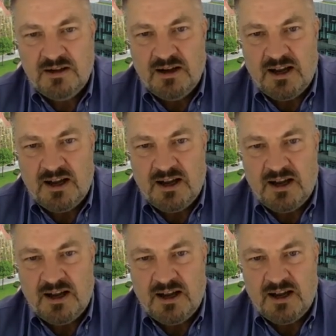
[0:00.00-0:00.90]

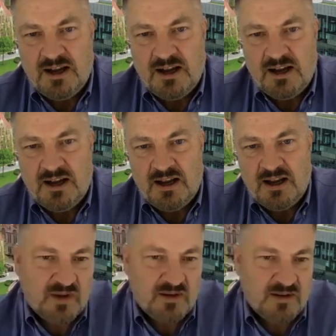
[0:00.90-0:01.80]
And
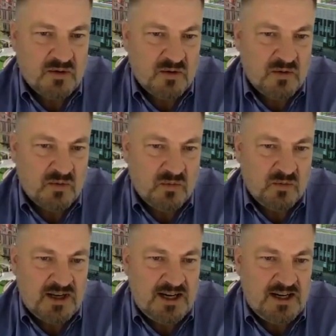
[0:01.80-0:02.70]

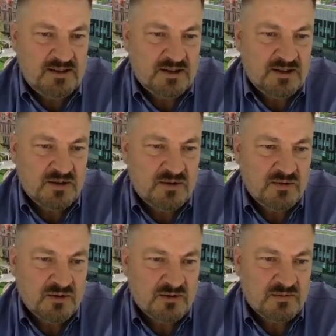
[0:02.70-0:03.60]
we need to,
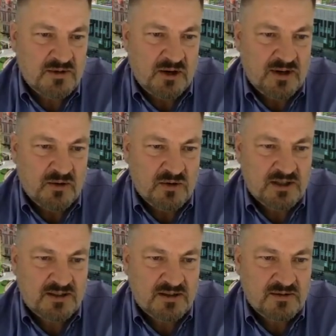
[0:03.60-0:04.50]
or, in order
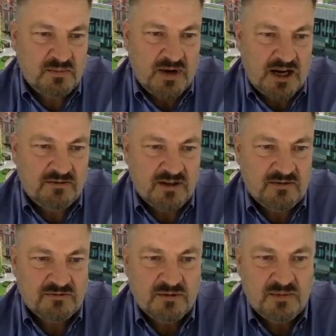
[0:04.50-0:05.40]
to
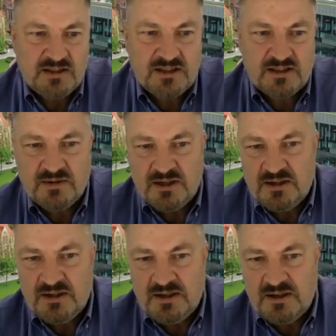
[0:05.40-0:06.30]
benefit from this
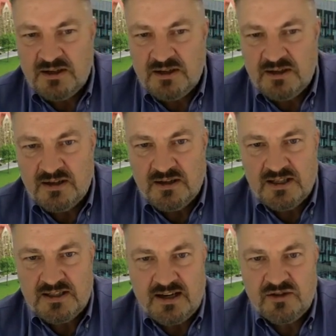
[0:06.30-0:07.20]

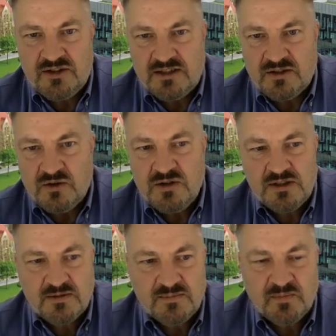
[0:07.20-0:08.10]
energy source,
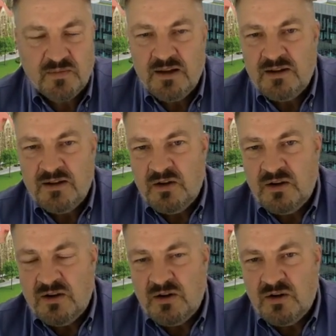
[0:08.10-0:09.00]

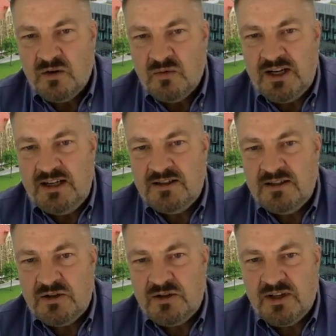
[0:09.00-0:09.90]
we need to
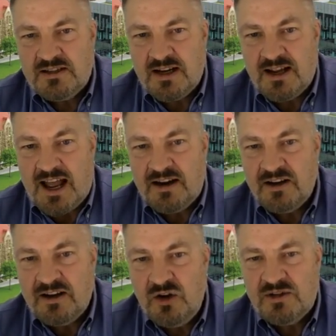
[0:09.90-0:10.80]
do this at a
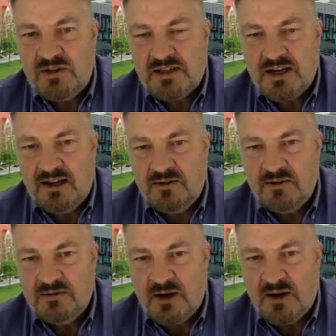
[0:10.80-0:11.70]
human scale.
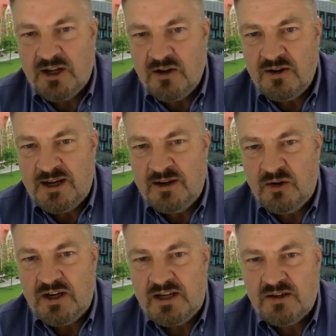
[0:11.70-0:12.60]
Now, we can't
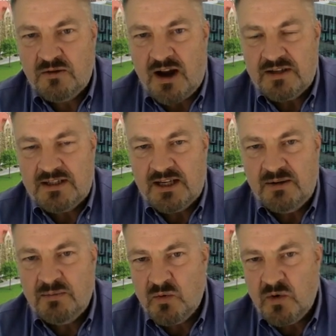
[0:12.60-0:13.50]
increase gravity,
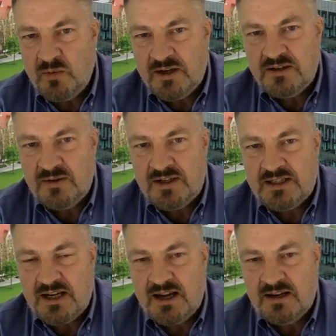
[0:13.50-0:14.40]
but what we can do
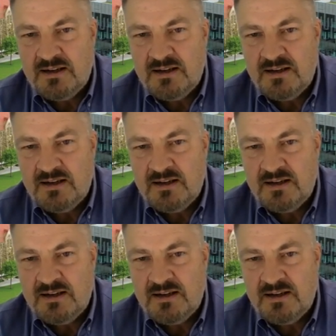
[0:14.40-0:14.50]
instead